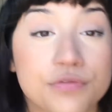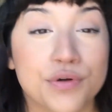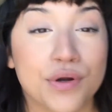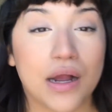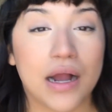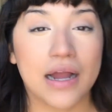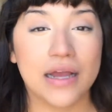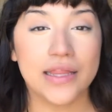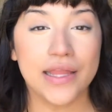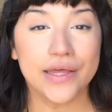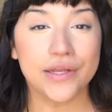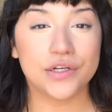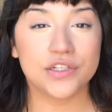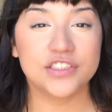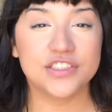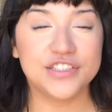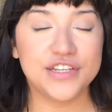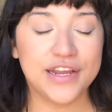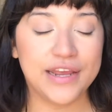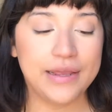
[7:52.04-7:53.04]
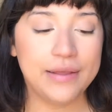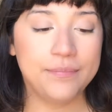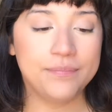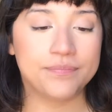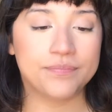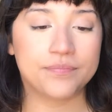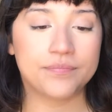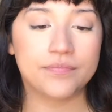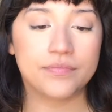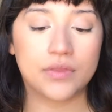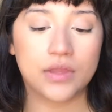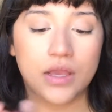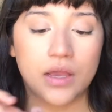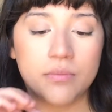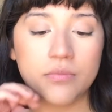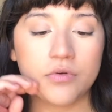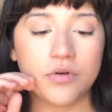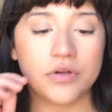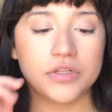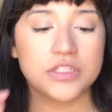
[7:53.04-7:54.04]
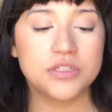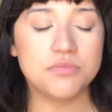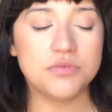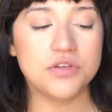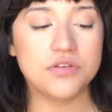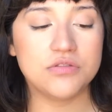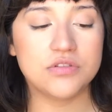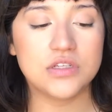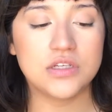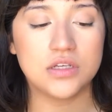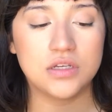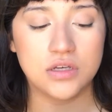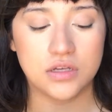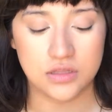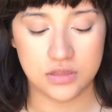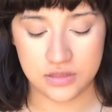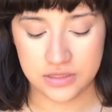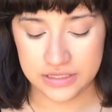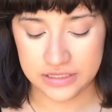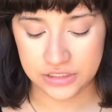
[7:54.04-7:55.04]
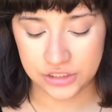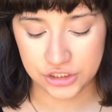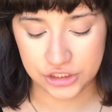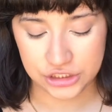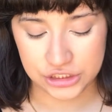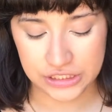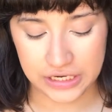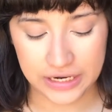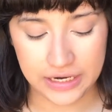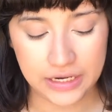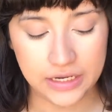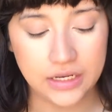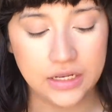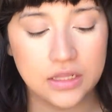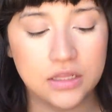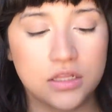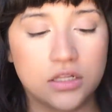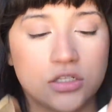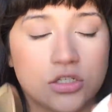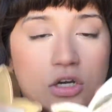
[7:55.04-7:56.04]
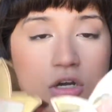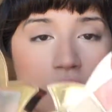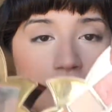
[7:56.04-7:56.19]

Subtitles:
highlighter today, I'm going to be using this shade in the Tarte